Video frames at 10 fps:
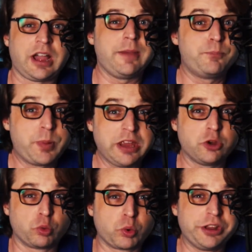I bet
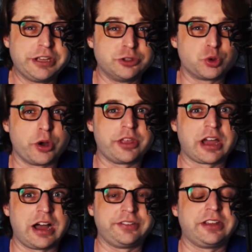you'll really enjoy the
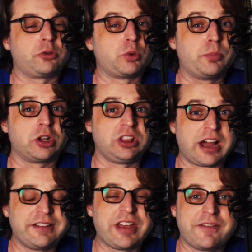content because we put a
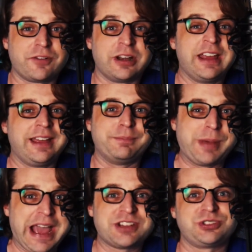lot of effort and
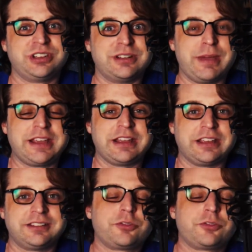passion into making it.